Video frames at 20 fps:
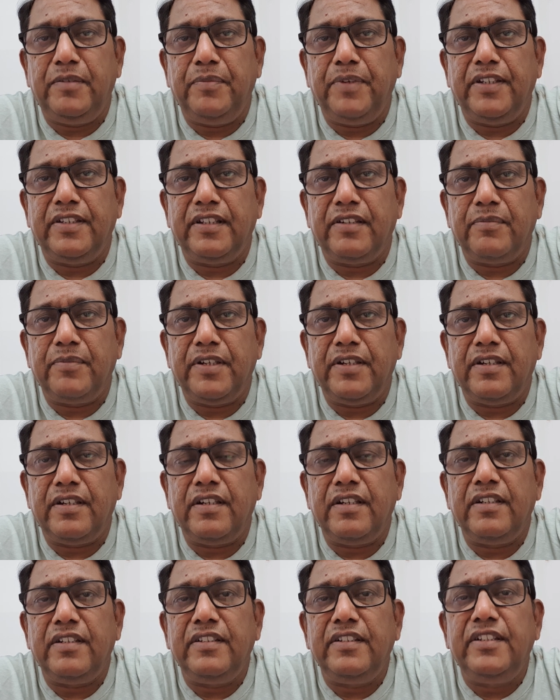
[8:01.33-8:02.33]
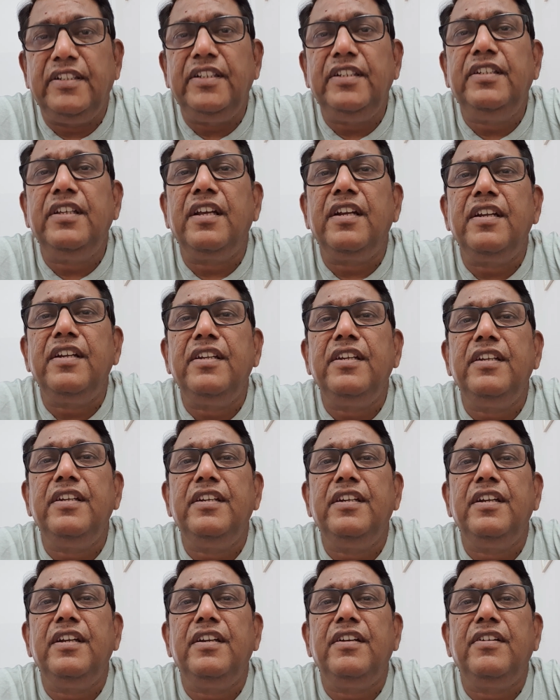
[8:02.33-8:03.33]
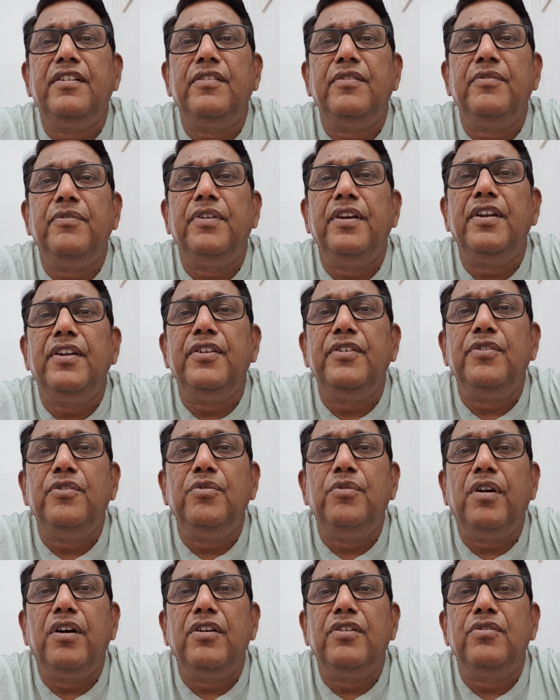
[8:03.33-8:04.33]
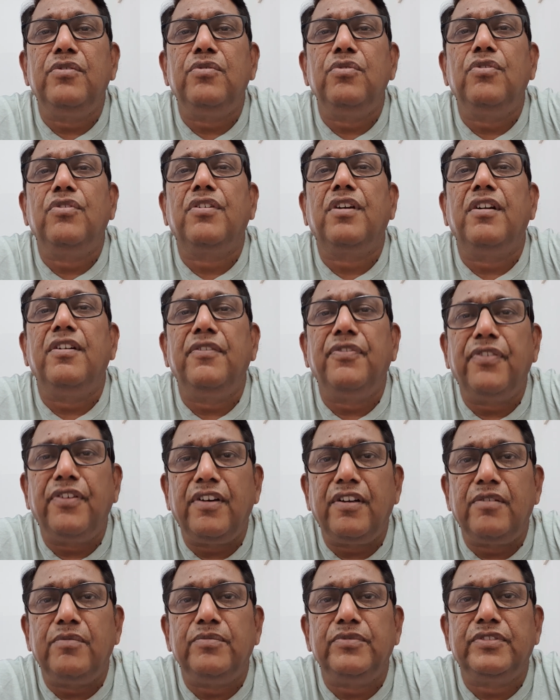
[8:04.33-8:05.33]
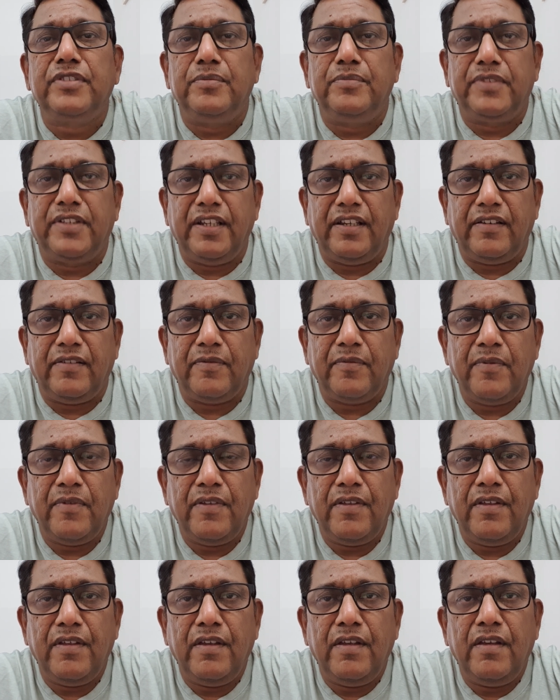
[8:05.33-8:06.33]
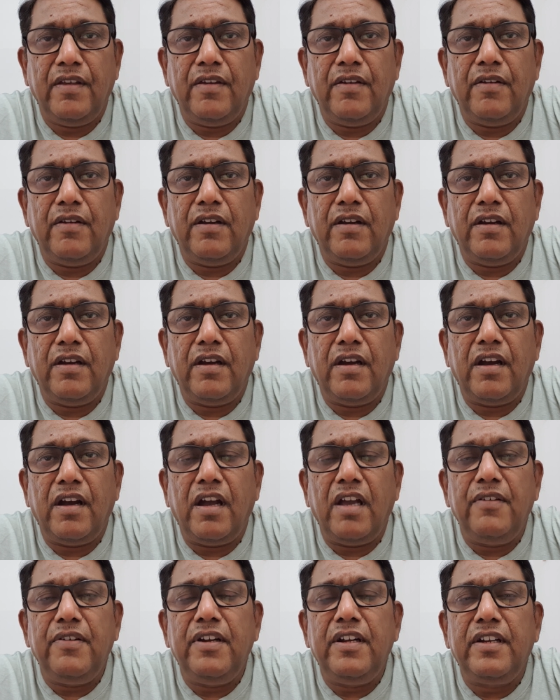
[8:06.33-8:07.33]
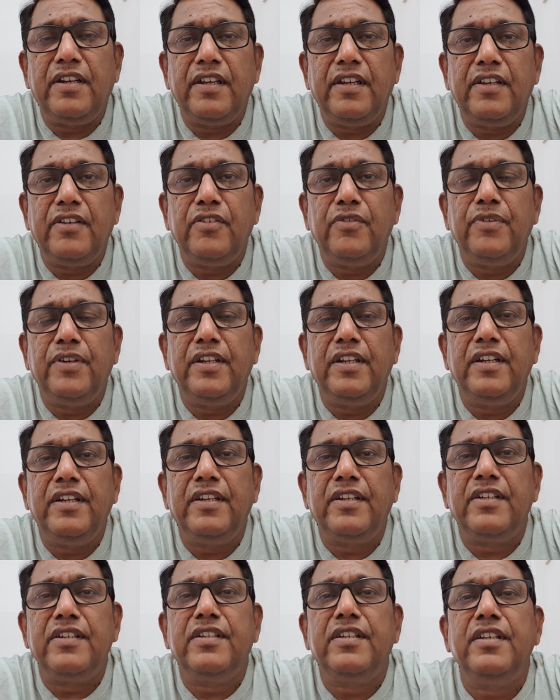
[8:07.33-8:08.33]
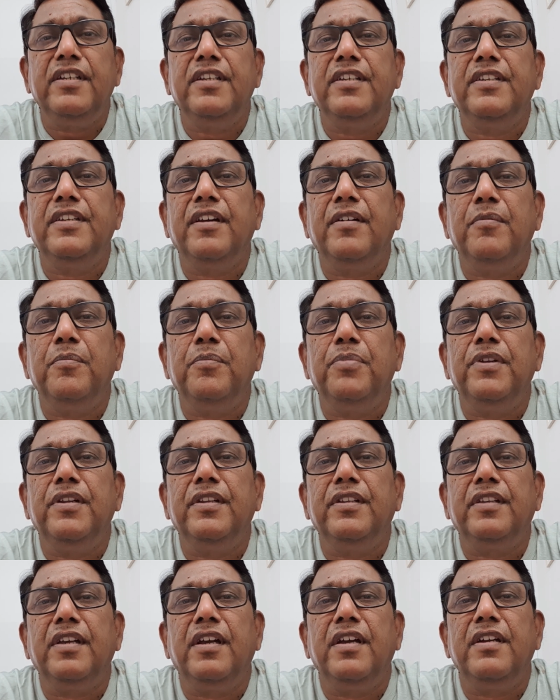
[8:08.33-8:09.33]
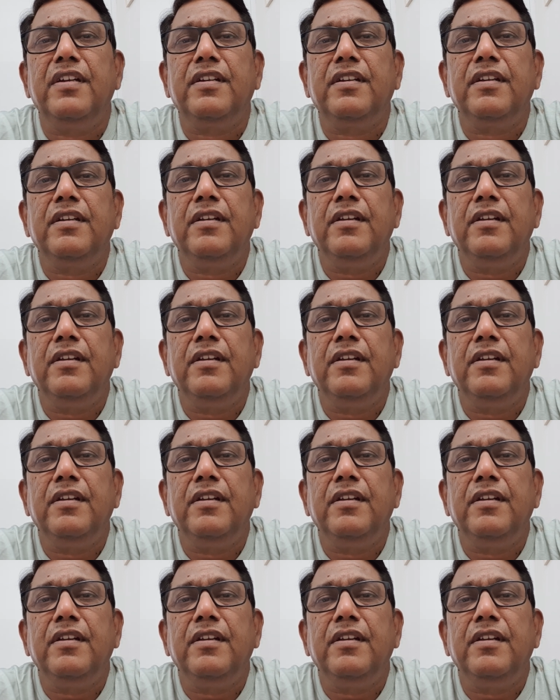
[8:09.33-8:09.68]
measurement, these are needed when you want to confirm something. I will take you very interesting example, that